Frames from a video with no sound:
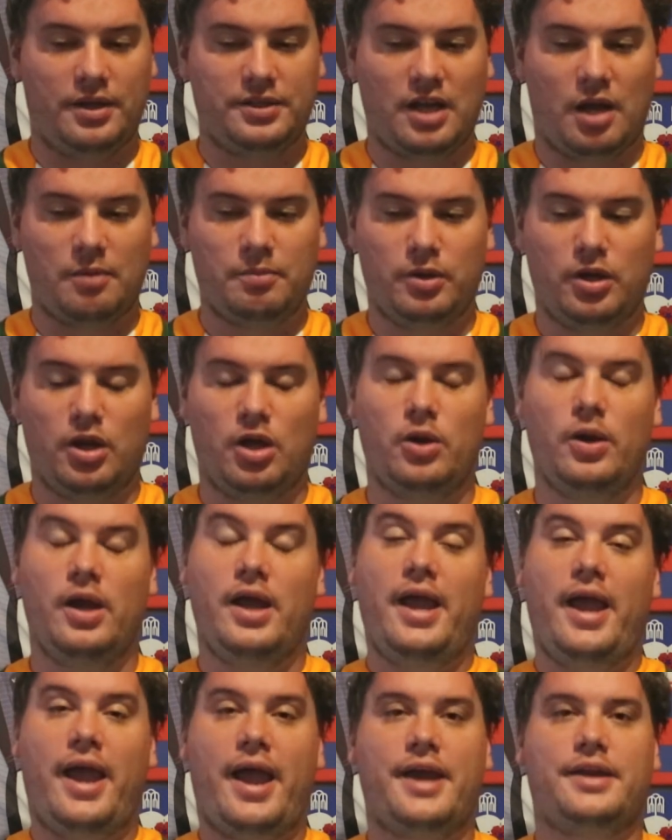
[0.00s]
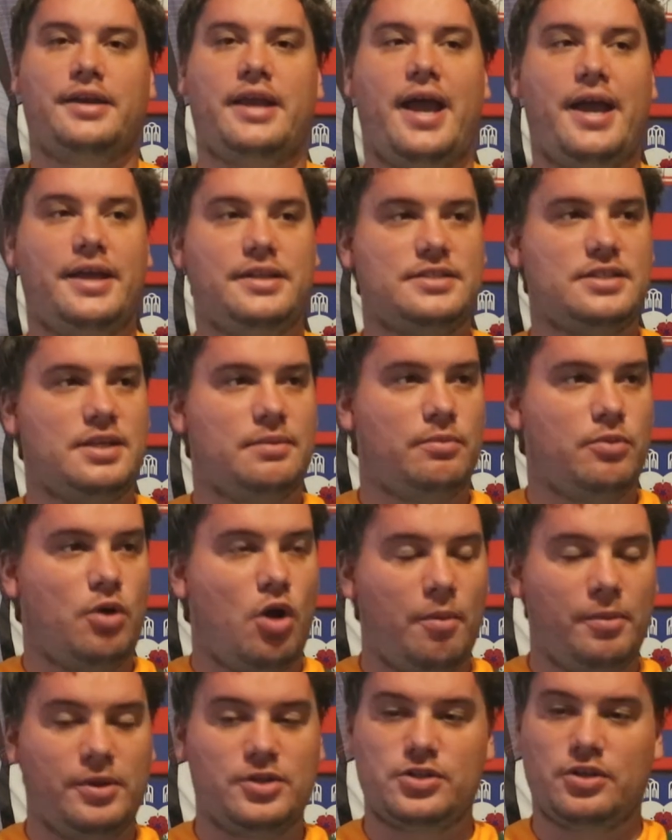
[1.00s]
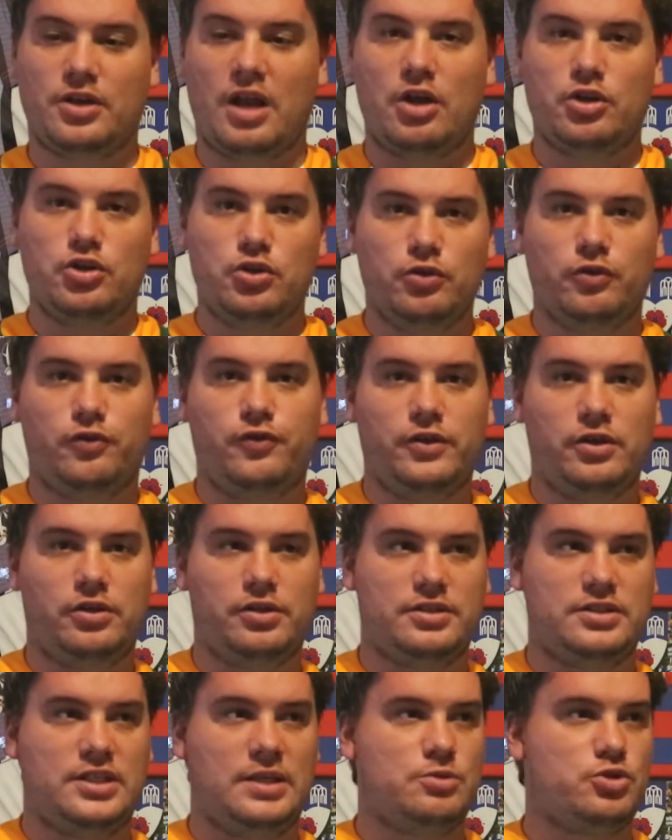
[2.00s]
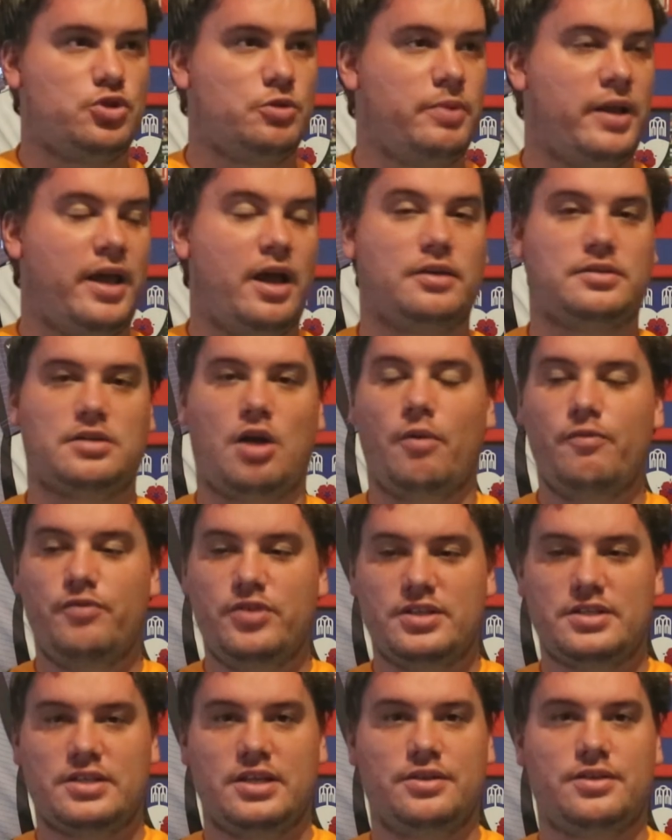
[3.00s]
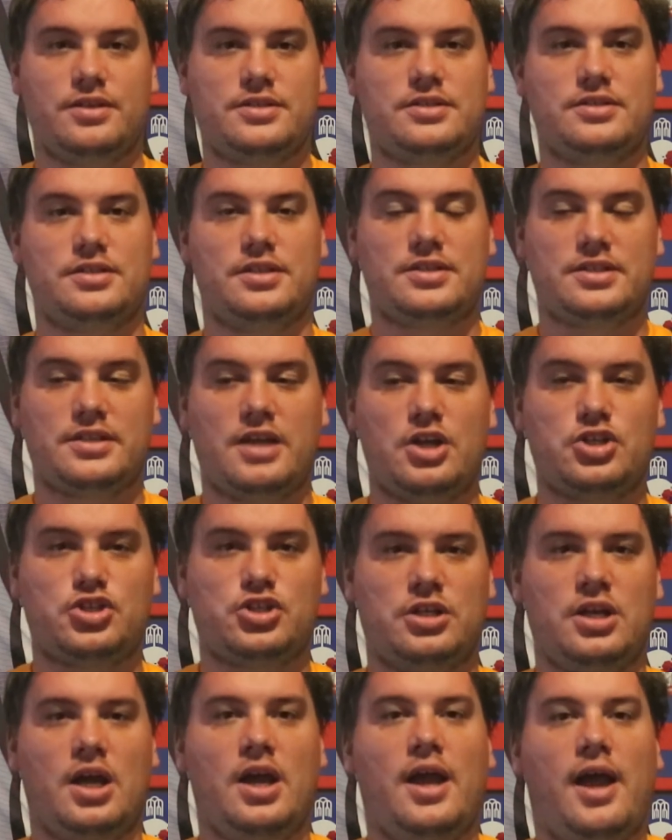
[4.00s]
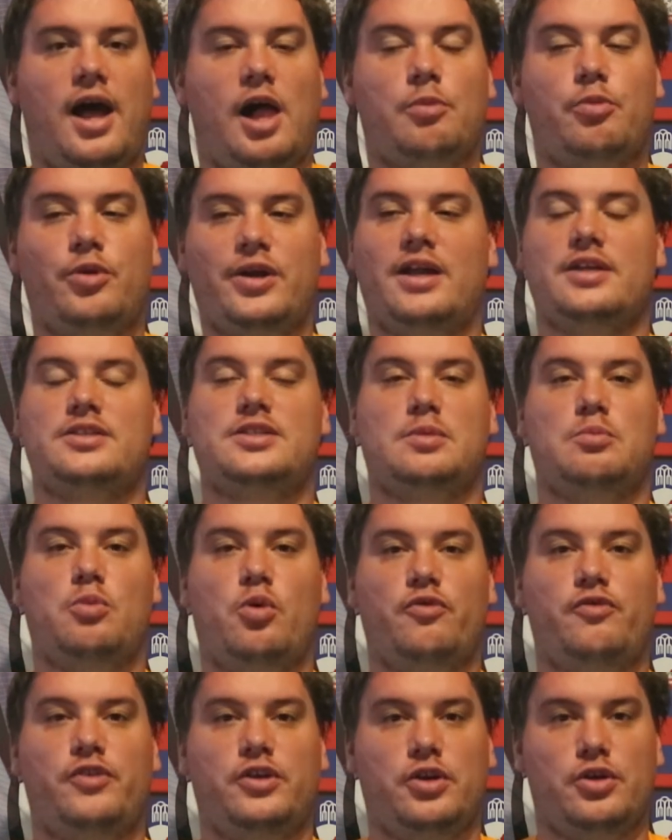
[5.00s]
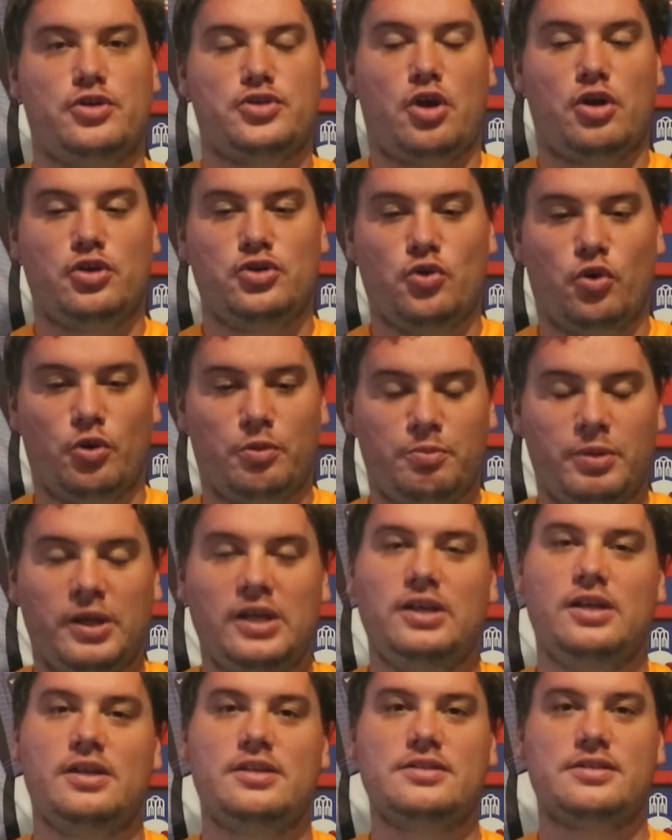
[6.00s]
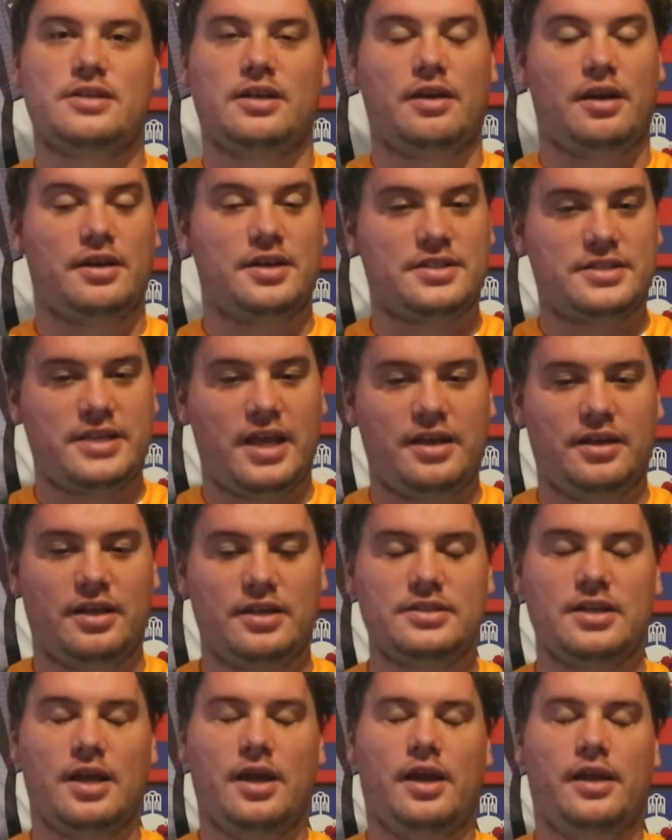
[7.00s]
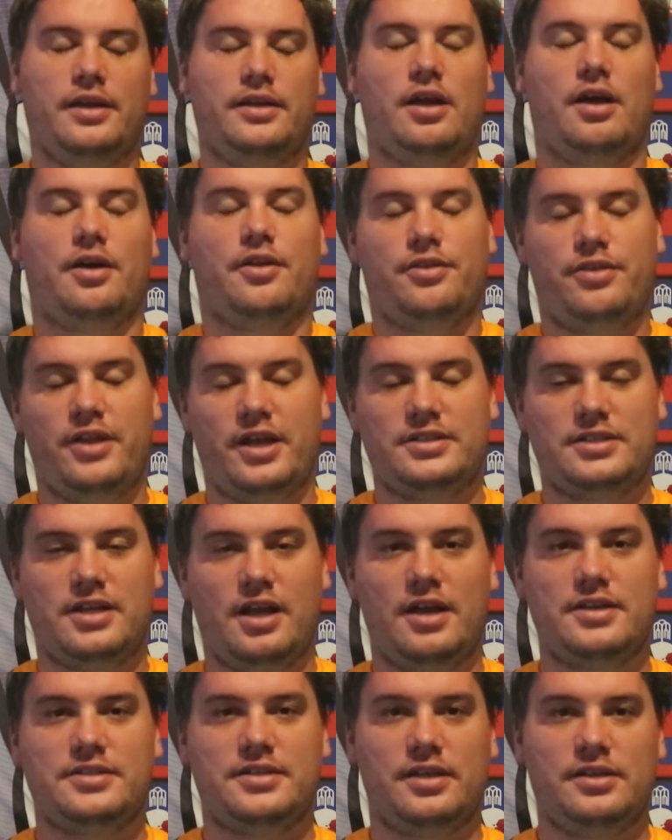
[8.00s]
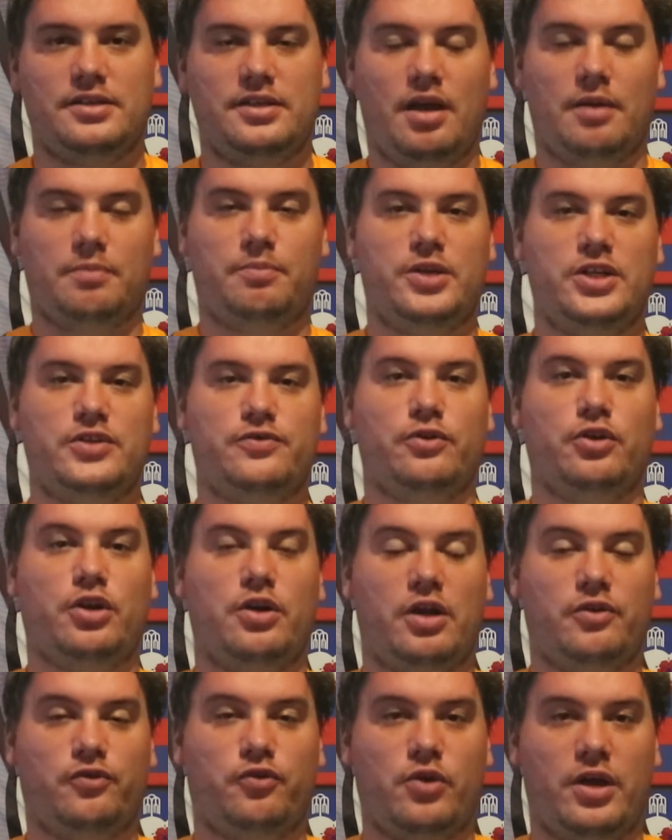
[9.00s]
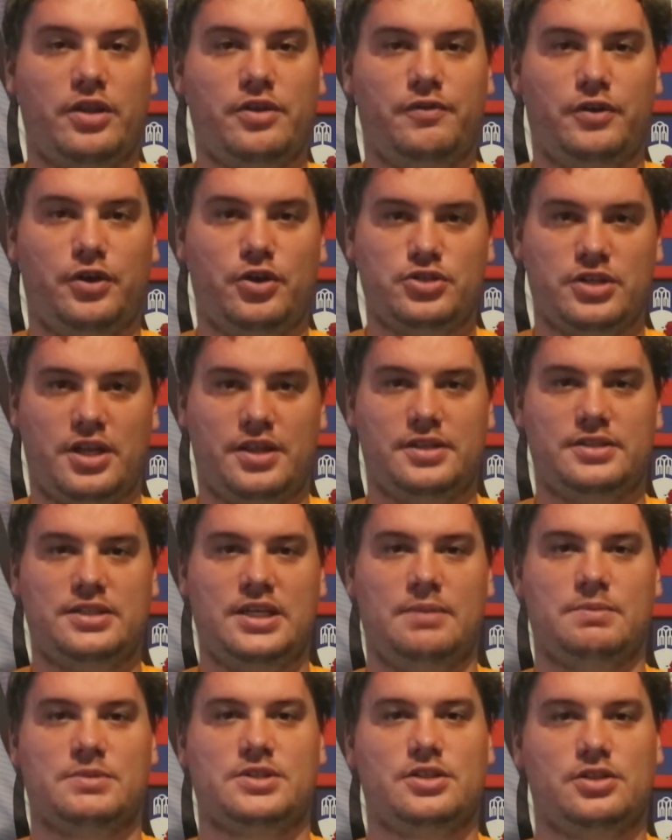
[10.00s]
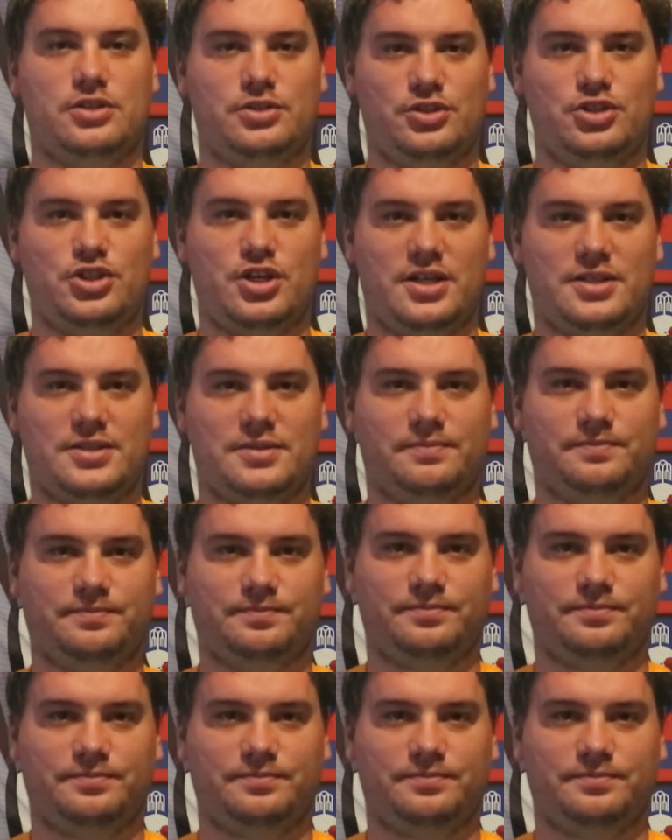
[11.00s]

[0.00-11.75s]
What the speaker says: down below, and add some comments on how you feel the team should play out. Obviously, this is a discussion. I'll bring out some more videos on your opinions and understandings. Yeah, thanks, guys, and yeah, please look out for other videos on other teams. Cheers.